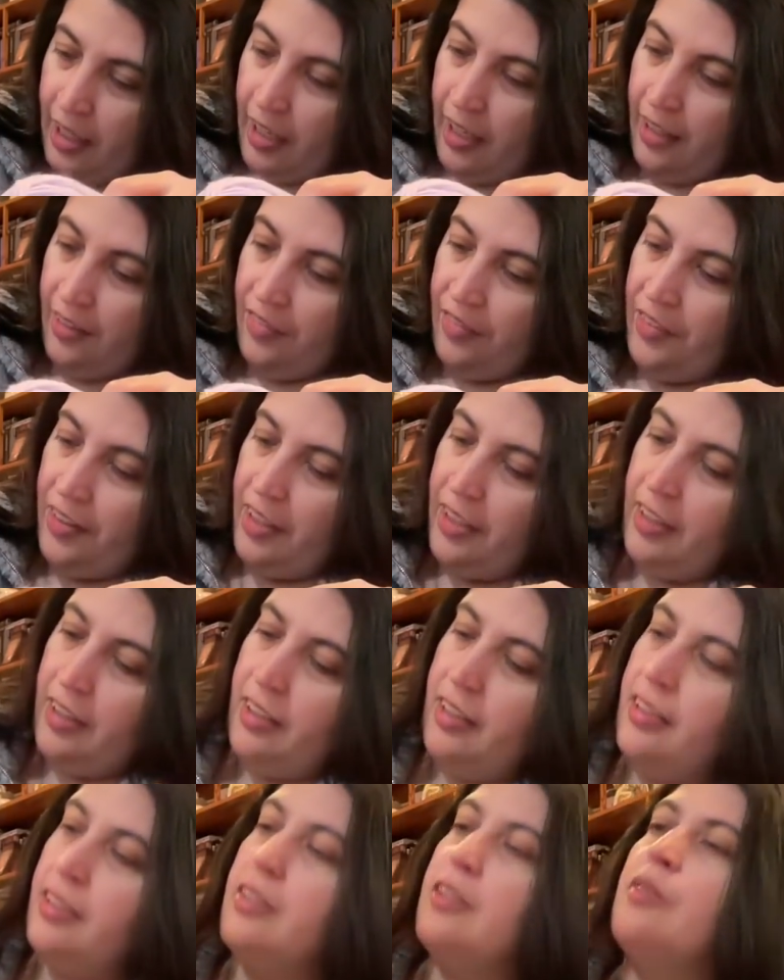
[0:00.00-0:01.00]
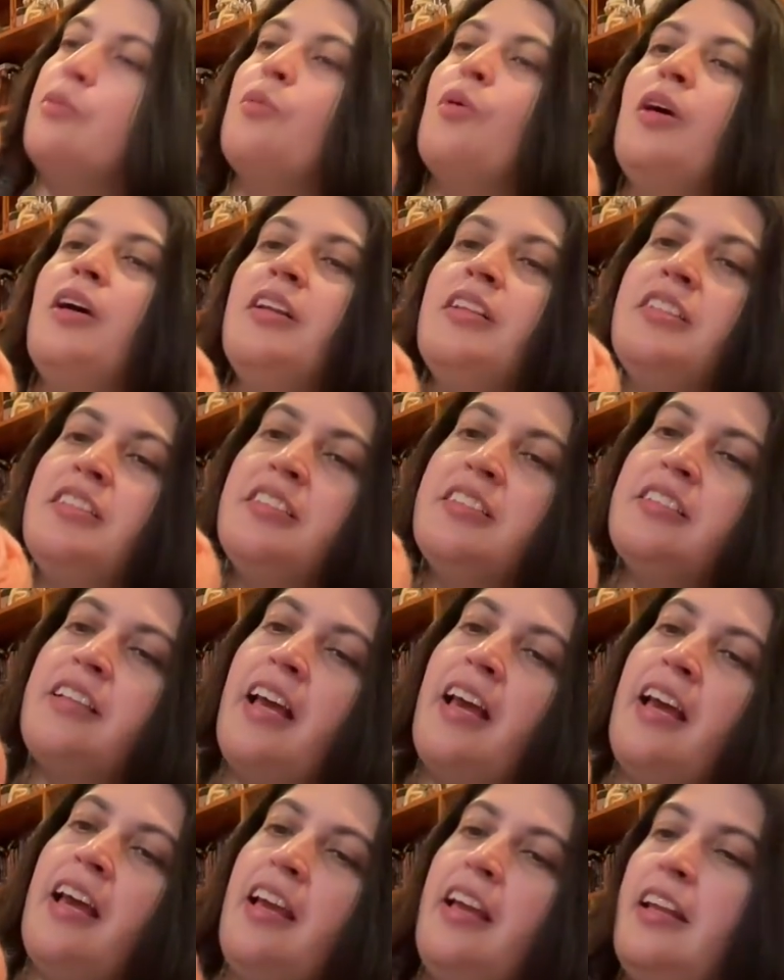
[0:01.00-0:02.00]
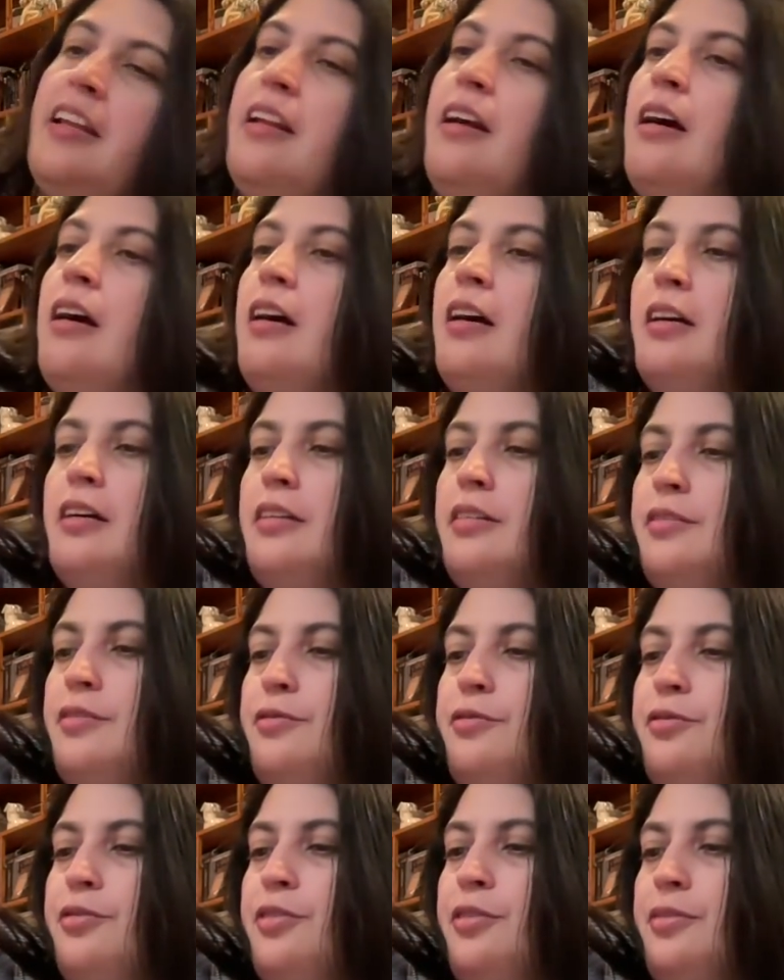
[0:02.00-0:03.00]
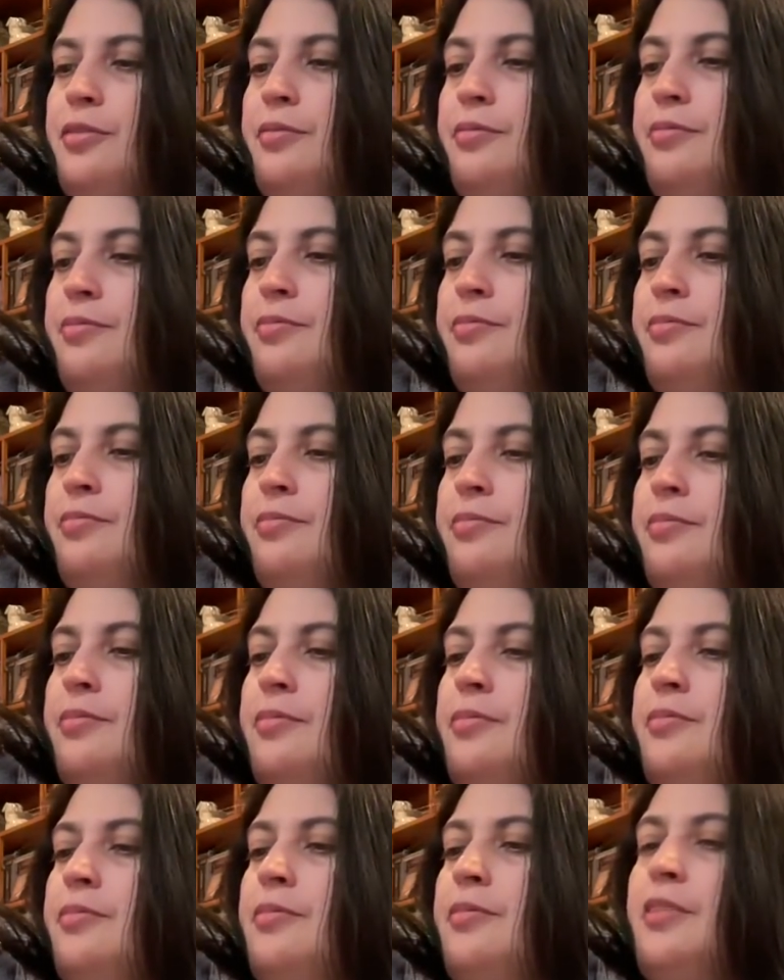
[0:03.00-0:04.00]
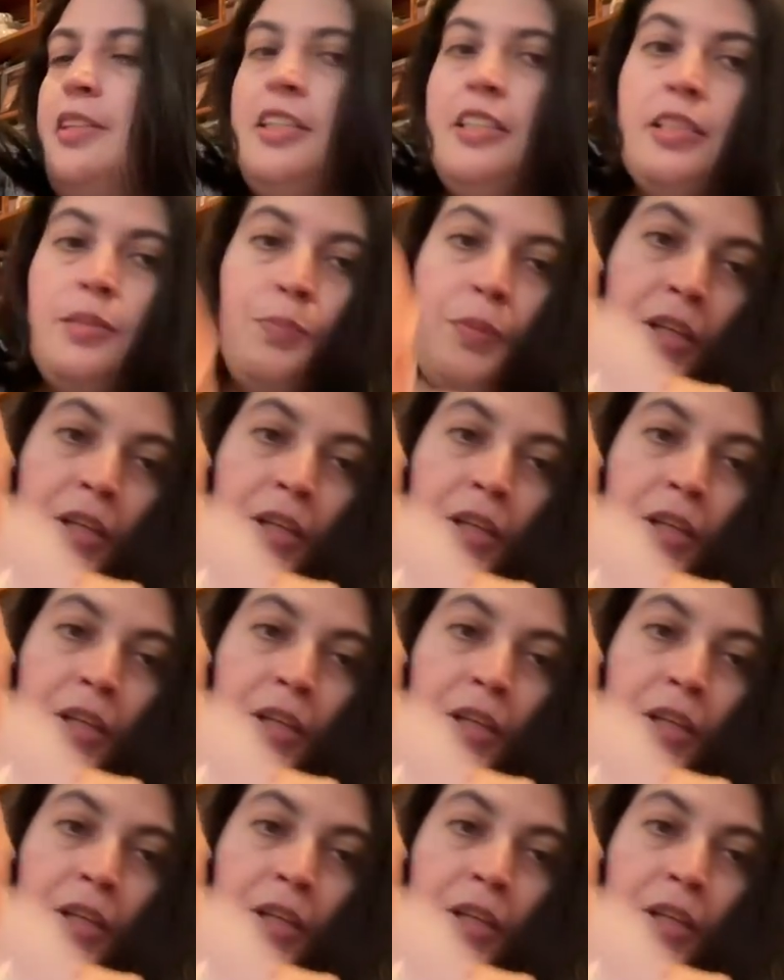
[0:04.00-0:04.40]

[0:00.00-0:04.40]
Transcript: And then 1 skein of this